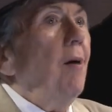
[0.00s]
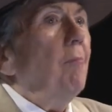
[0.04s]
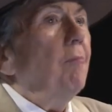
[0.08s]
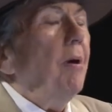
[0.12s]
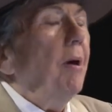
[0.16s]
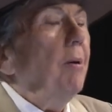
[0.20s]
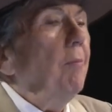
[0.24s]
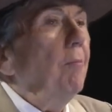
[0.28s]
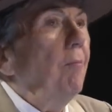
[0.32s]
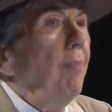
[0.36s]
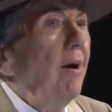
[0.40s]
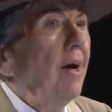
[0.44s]

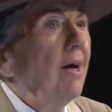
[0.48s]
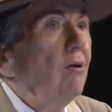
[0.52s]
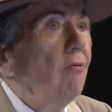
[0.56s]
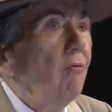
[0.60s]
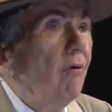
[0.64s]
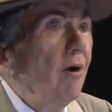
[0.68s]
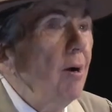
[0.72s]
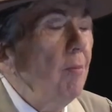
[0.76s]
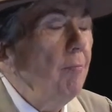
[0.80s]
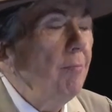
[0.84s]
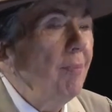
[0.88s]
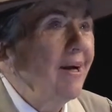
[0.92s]
But my
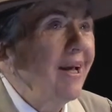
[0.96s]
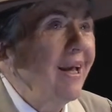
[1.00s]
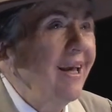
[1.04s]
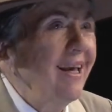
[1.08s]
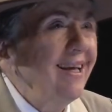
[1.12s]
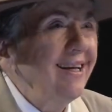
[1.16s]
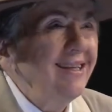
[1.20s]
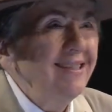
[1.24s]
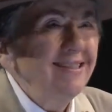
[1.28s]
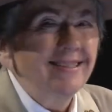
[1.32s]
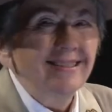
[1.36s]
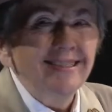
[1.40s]
grandpa
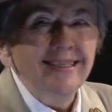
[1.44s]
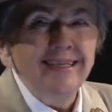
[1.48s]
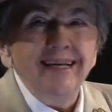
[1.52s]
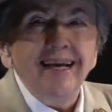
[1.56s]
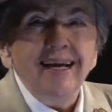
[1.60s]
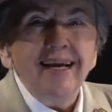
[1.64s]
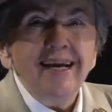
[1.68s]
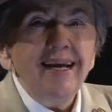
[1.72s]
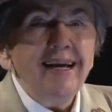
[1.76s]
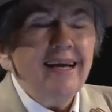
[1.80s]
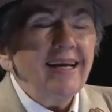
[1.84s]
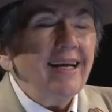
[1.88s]

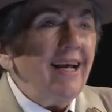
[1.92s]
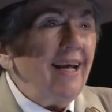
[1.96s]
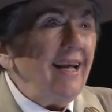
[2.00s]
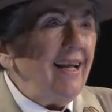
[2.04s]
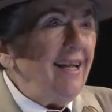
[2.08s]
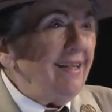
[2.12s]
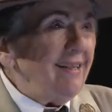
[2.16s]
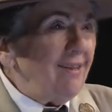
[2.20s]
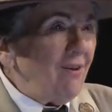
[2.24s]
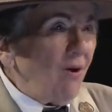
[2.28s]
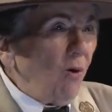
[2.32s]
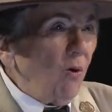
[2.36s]
Kinzie
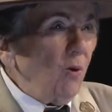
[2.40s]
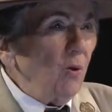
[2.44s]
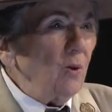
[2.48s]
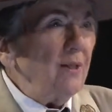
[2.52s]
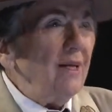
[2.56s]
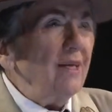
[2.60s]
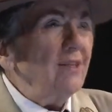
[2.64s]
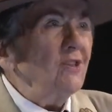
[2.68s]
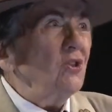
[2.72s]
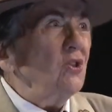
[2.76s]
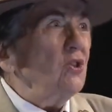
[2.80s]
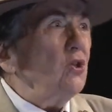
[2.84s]

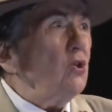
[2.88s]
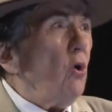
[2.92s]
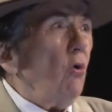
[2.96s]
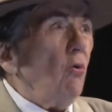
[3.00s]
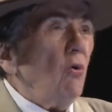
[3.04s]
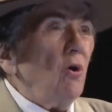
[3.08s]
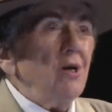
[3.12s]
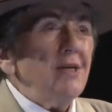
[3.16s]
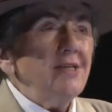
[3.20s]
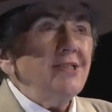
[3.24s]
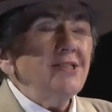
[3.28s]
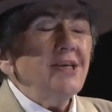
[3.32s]
told us
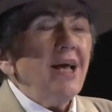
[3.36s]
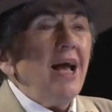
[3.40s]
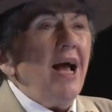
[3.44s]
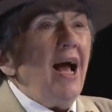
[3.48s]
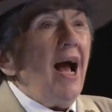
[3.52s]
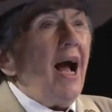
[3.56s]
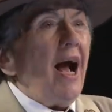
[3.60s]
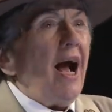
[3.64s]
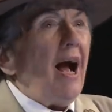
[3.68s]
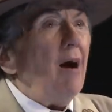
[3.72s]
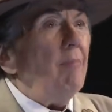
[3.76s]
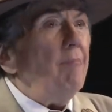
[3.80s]
stories
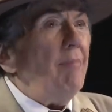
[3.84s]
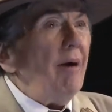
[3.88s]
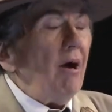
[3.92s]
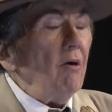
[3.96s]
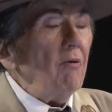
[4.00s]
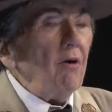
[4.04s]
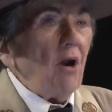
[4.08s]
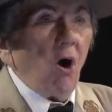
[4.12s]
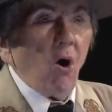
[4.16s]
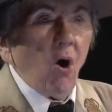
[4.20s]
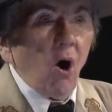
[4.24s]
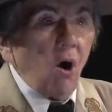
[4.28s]

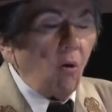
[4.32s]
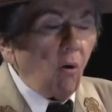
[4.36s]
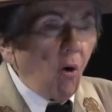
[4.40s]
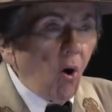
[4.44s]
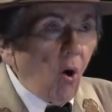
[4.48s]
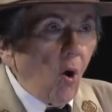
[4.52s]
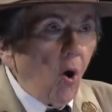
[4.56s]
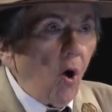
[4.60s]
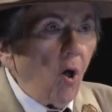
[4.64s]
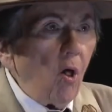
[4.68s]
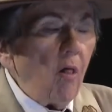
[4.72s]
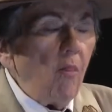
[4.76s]
about how
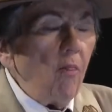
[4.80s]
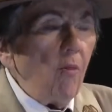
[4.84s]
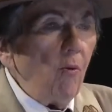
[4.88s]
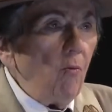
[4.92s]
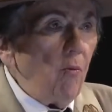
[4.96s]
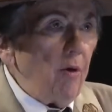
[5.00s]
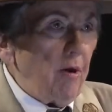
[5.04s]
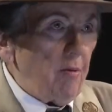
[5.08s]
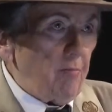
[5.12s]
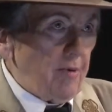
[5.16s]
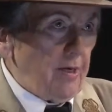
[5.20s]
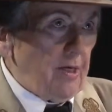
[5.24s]
all the
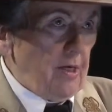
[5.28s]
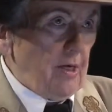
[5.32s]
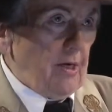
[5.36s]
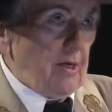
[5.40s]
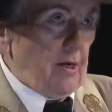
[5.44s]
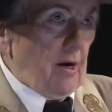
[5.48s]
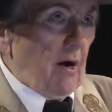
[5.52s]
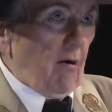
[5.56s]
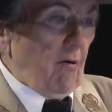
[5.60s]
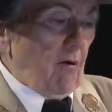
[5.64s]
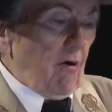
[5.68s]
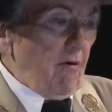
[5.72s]
women
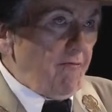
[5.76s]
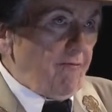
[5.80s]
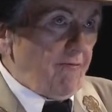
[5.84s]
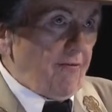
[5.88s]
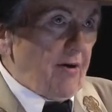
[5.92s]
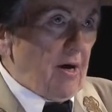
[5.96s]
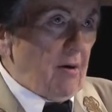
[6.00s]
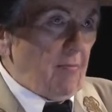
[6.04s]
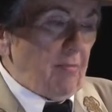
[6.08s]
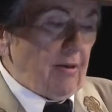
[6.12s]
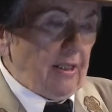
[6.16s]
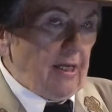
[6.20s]
in our
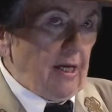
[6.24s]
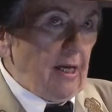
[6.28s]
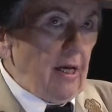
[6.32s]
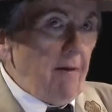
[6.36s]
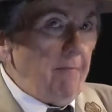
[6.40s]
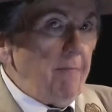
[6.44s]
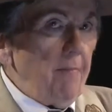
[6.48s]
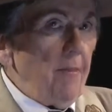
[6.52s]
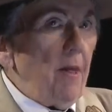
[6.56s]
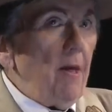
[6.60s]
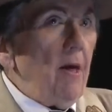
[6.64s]
family